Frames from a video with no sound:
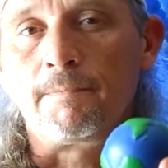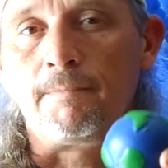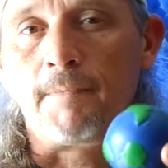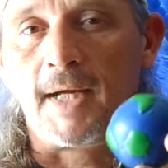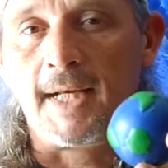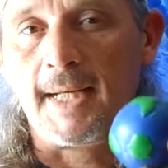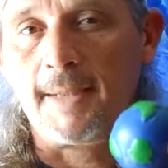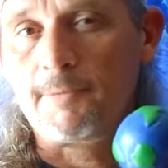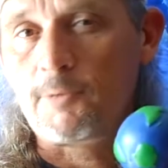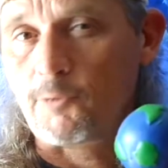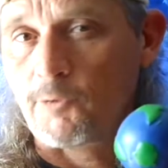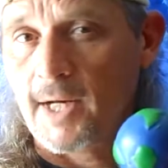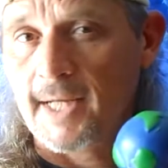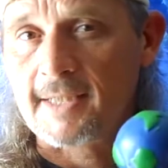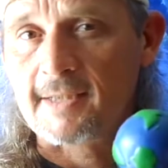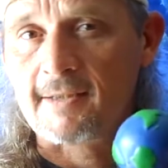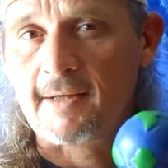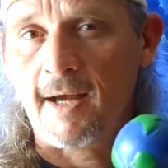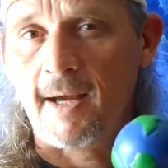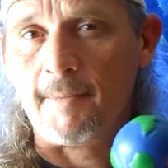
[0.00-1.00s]
My name's
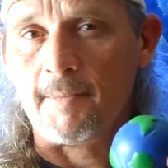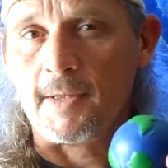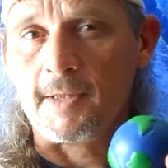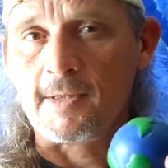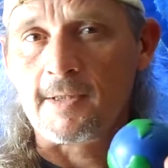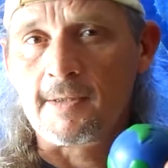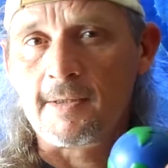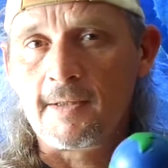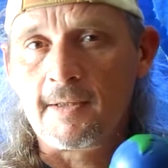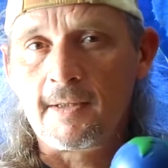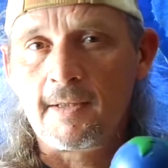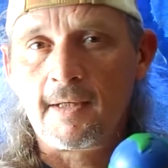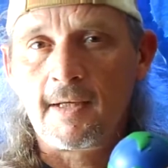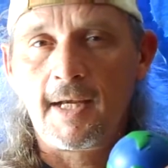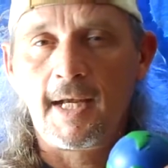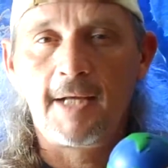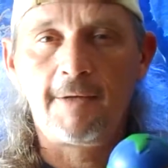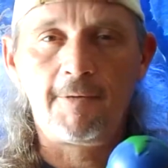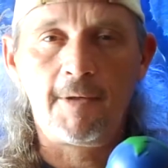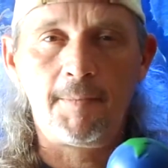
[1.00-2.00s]
Rex Thomas.
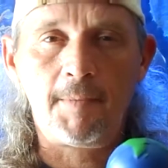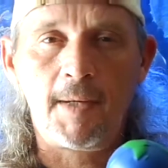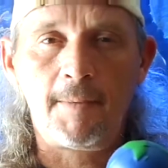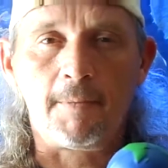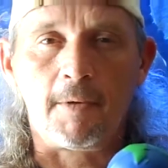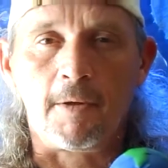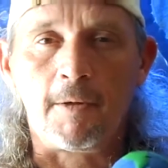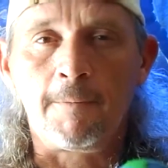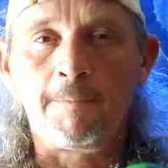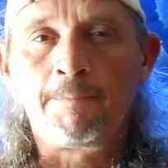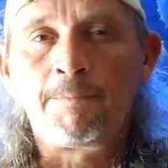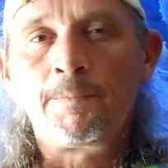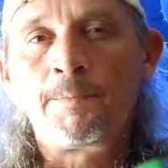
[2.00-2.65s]
And remember,